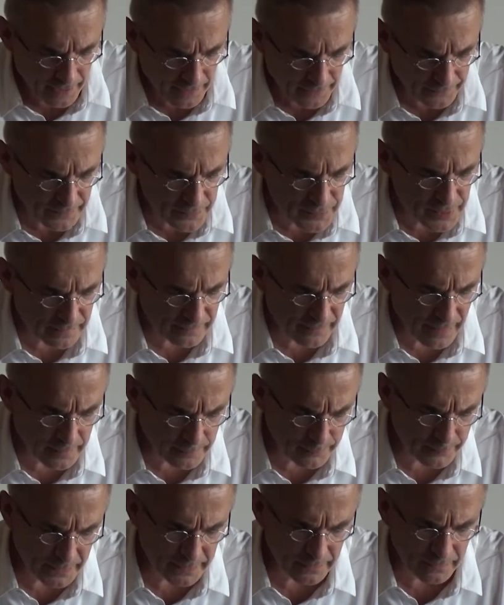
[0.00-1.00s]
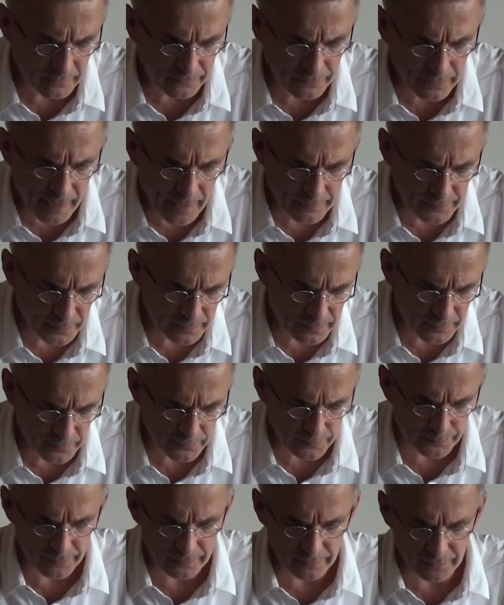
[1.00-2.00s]
Such a development of the absolute
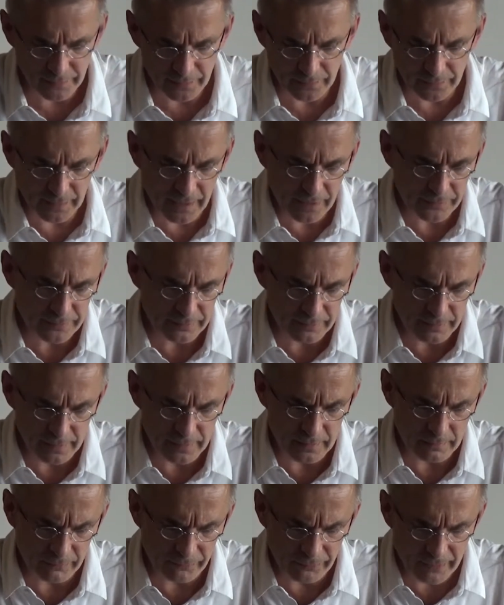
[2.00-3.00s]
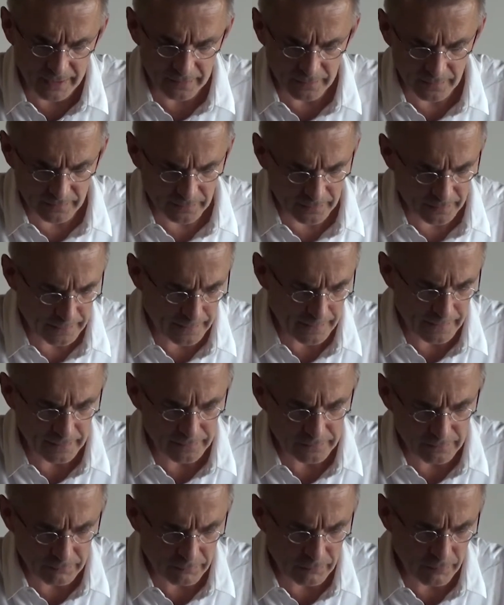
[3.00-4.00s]
spirit is naturally reflected
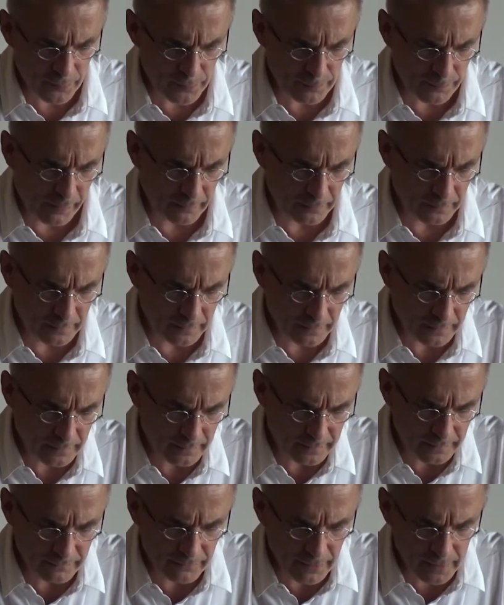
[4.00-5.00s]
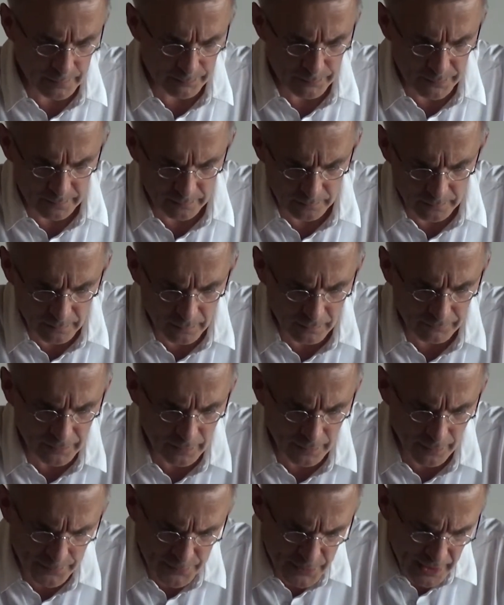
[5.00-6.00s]
in the corresponding development of
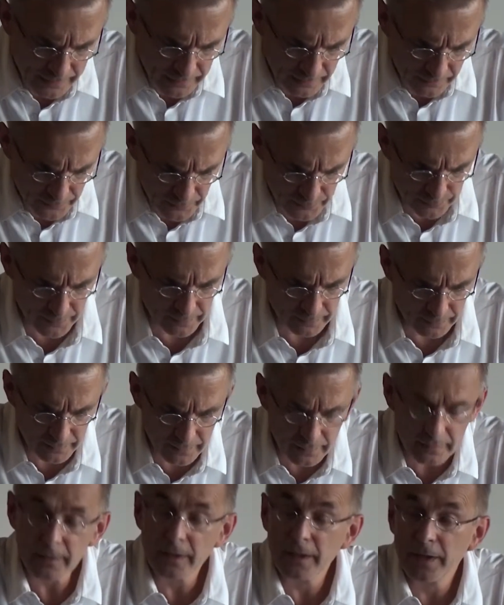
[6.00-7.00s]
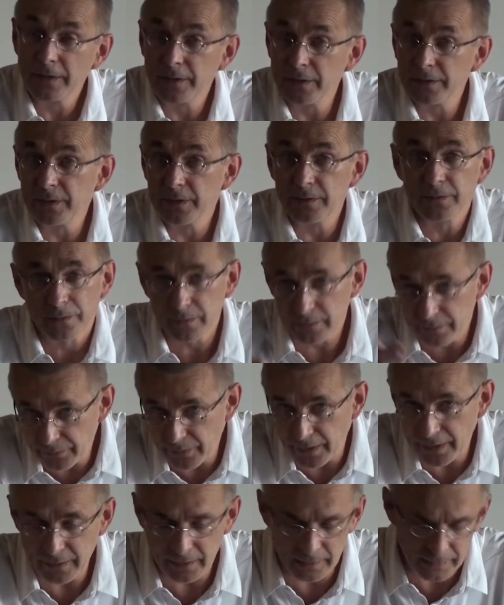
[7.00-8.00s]
the objective spirit, that is,
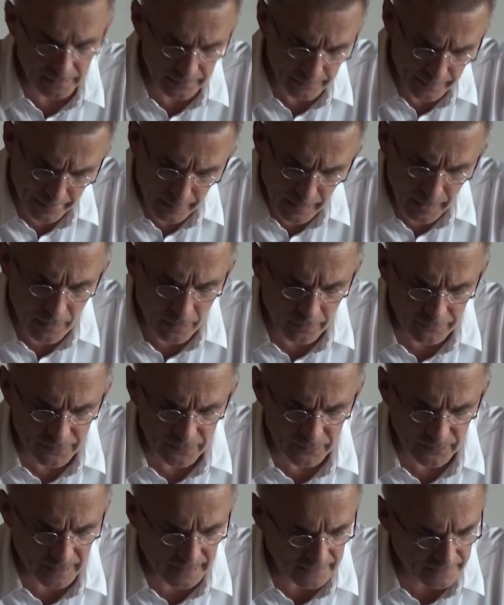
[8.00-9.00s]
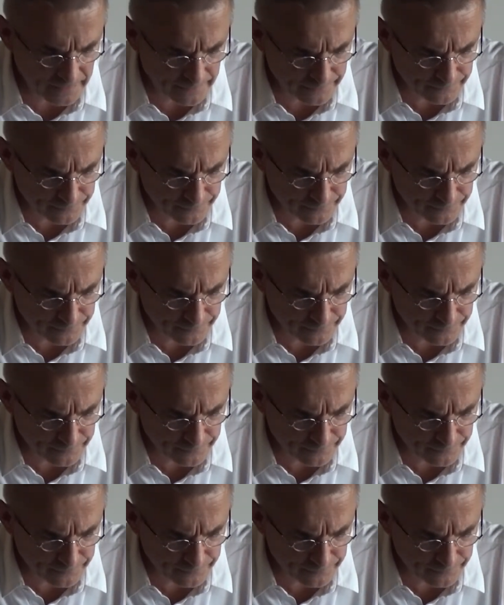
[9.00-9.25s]
finally, of the state.